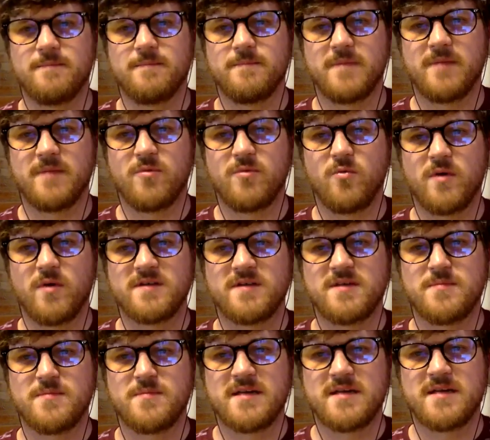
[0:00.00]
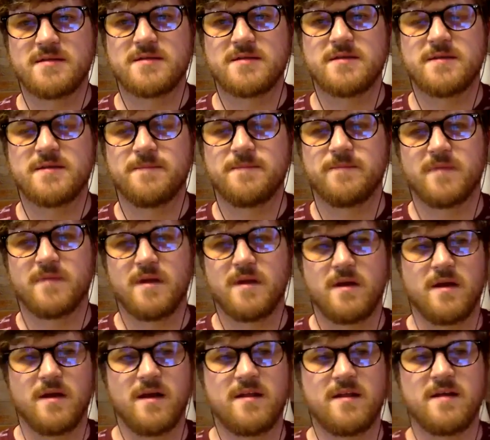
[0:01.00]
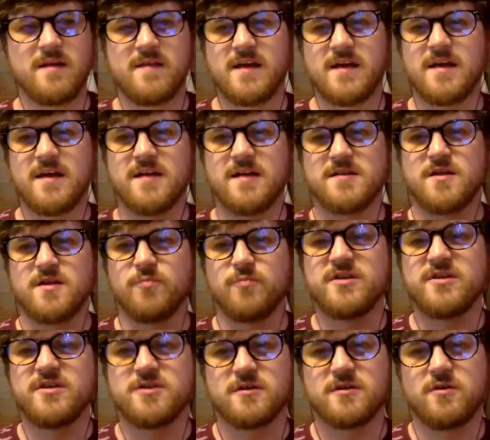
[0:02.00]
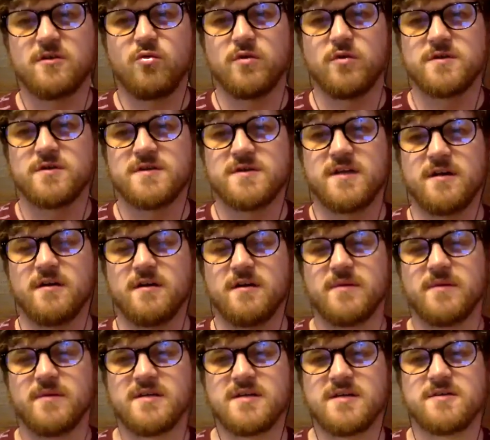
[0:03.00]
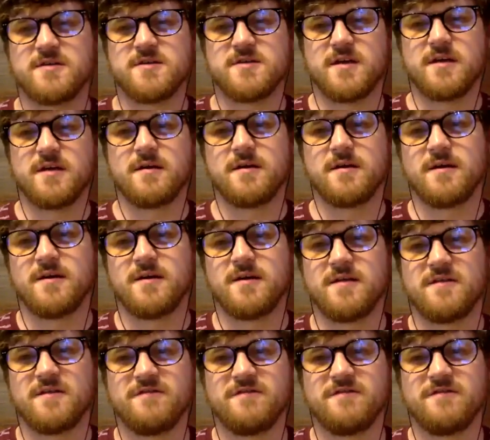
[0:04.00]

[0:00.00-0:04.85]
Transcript: people want to miss. I think the Augustine the Preacher course that you're going to be teaching in the